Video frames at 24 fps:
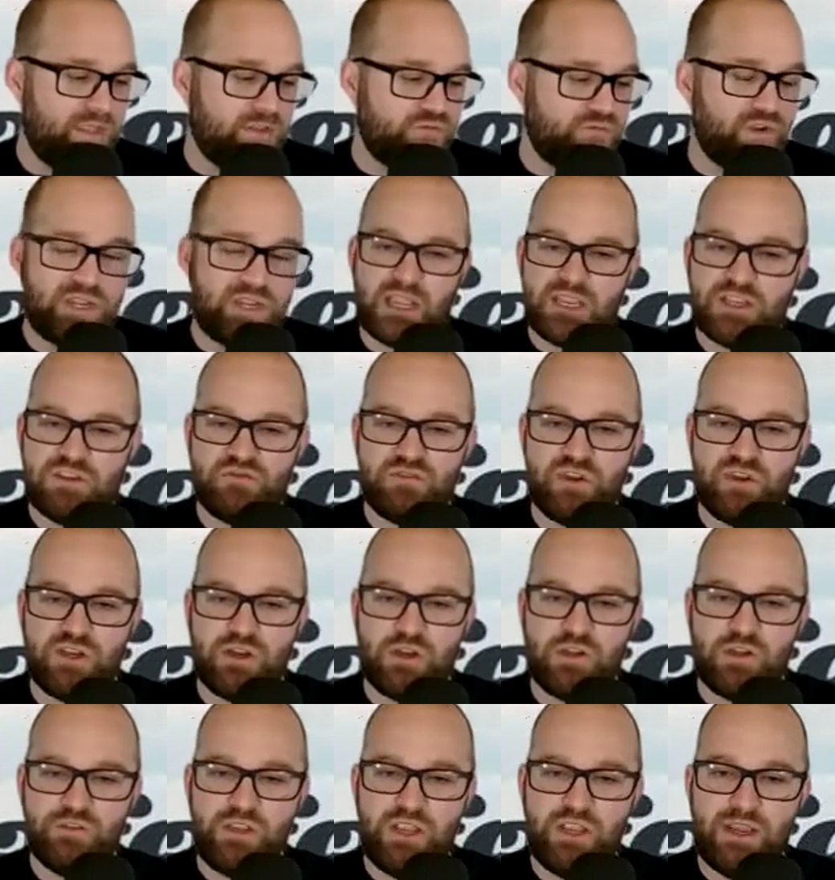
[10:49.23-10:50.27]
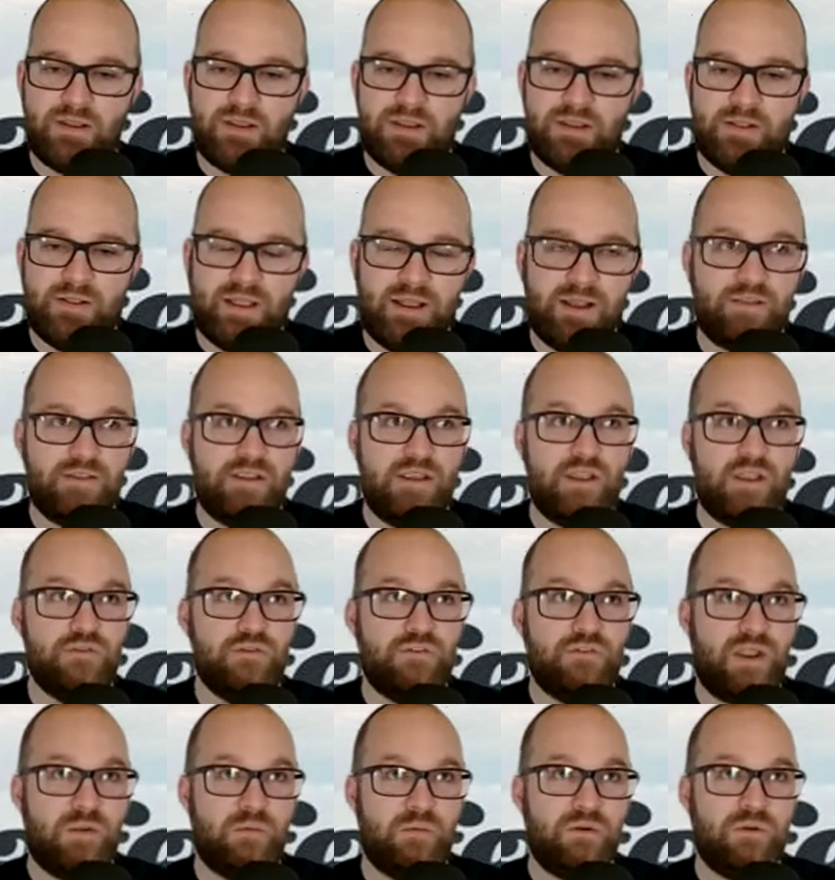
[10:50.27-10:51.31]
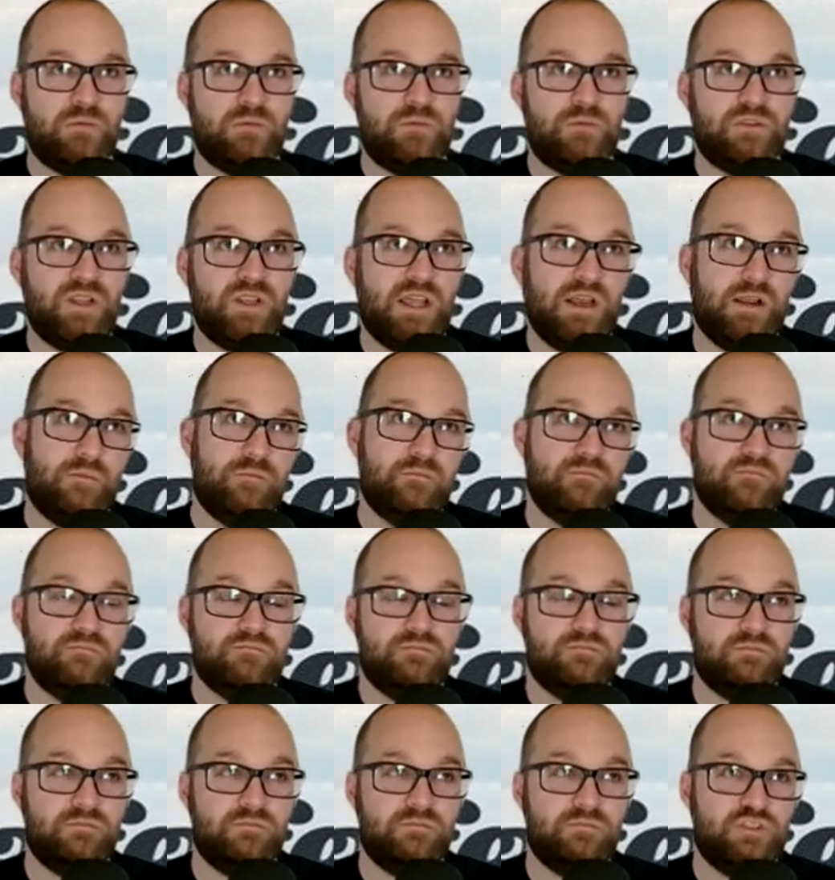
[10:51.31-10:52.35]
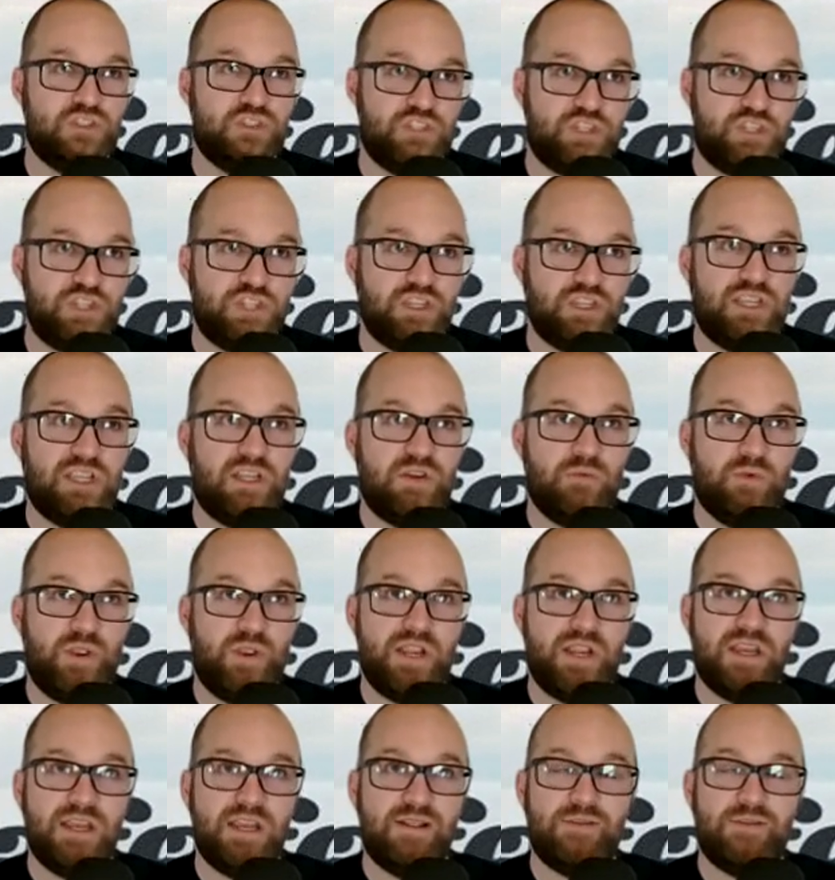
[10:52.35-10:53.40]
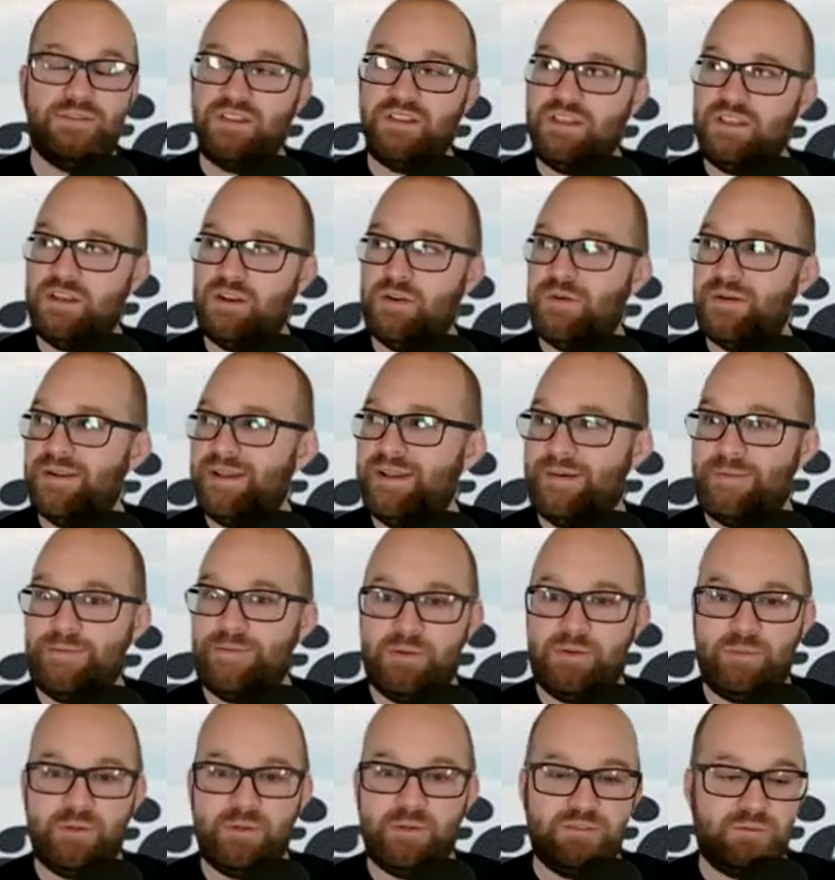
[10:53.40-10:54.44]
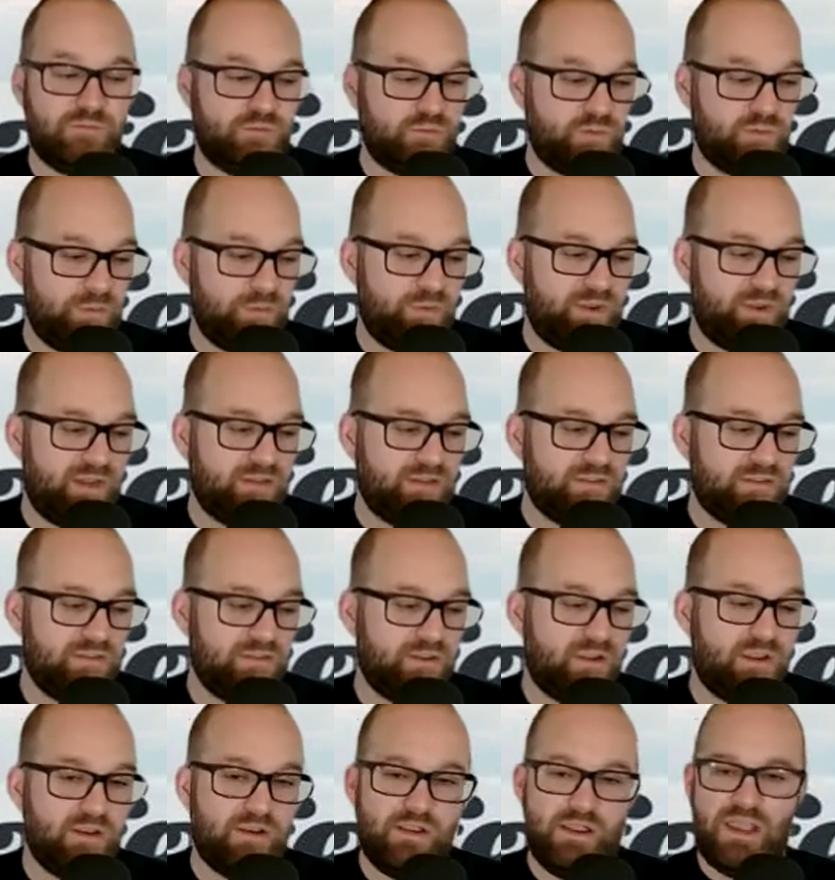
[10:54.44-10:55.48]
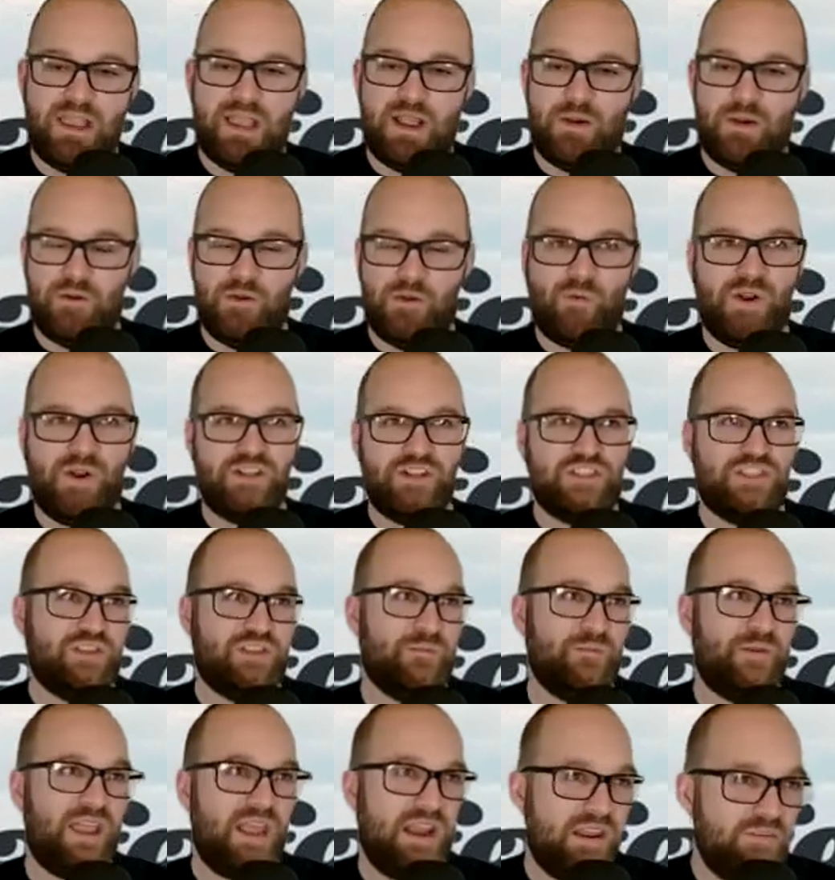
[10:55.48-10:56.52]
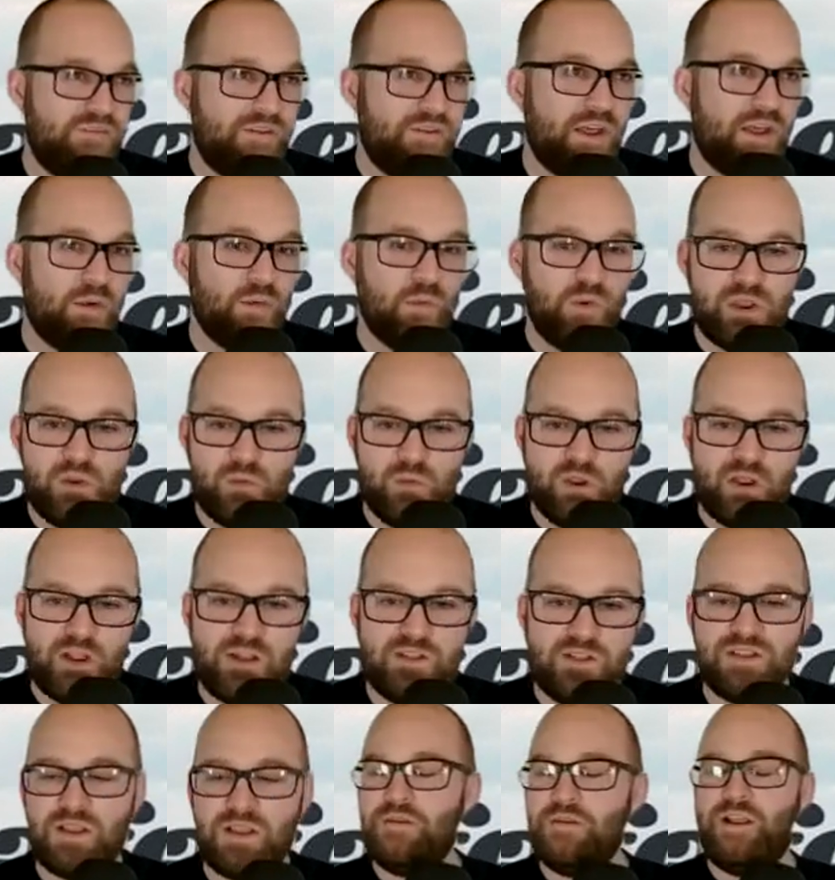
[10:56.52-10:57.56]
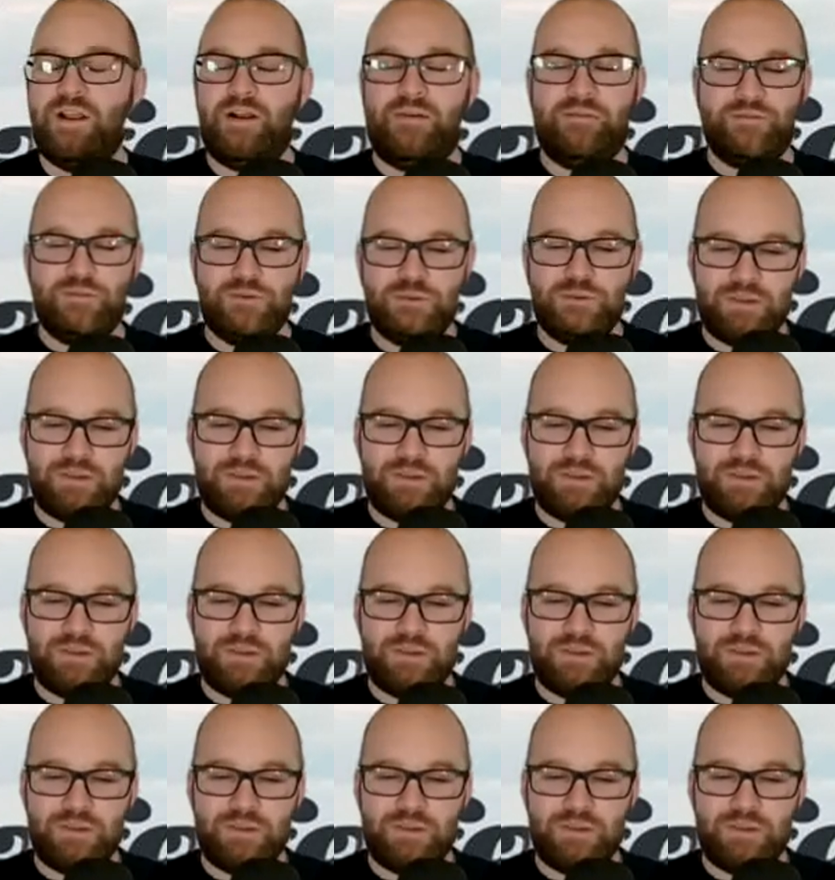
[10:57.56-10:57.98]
I can drink it all day. And the other day when it was kind of chilly and rainy, I was like, you know what? I want to put some sweatpants on. I want to watch some NFL reruns out now.